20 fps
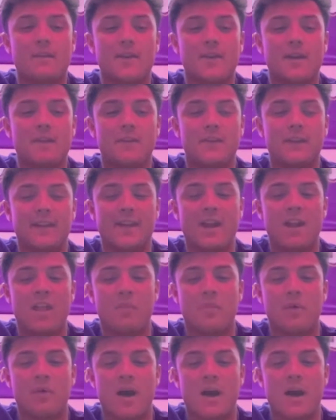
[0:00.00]
Definitely to get
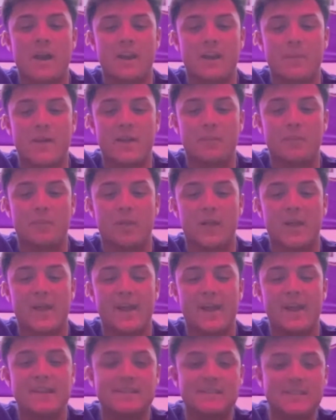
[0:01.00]
out of the pocket and make
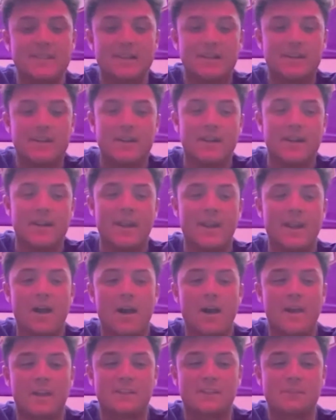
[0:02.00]
plays. It
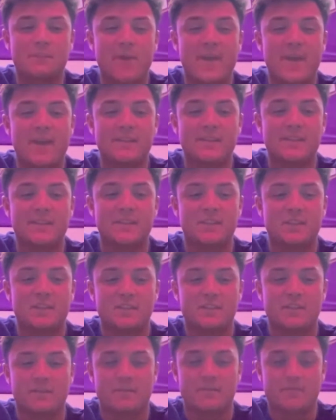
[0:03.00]
expands. It's
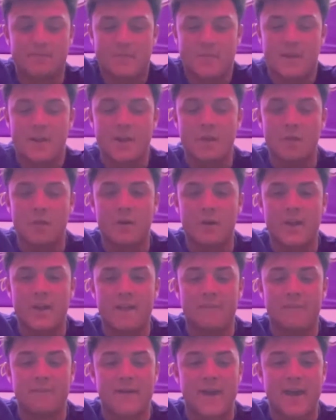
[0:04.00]
just another
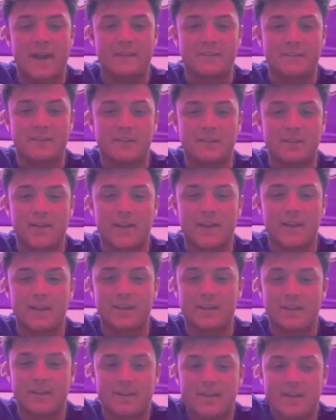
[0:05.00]
it factor. Like
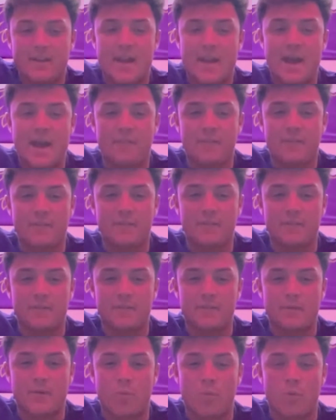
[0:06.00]
having
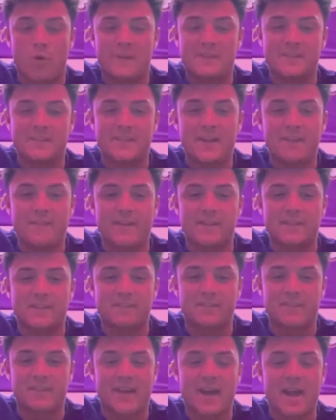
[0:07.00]
to worries the defense.
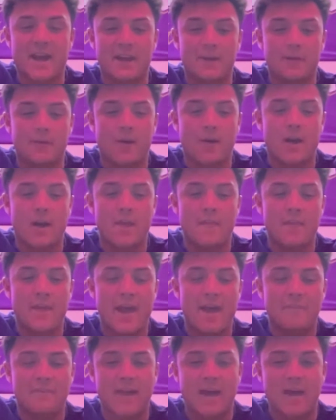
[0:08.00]
If the guy can run, they
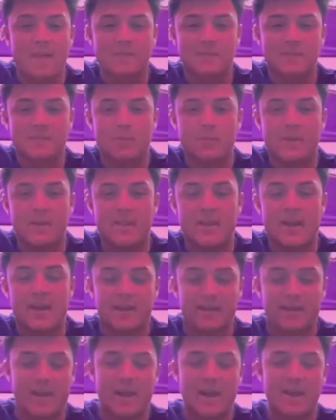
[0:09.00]
have to have so many
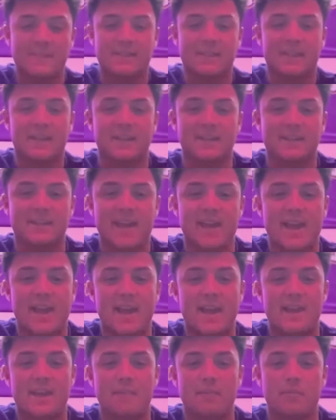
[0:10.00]
guys that can
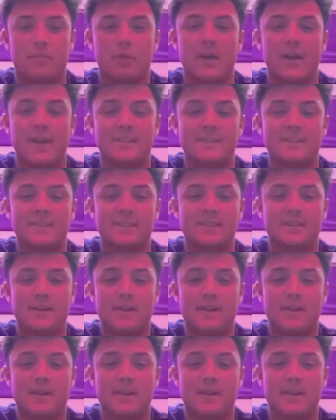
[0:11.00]
contain and blitz.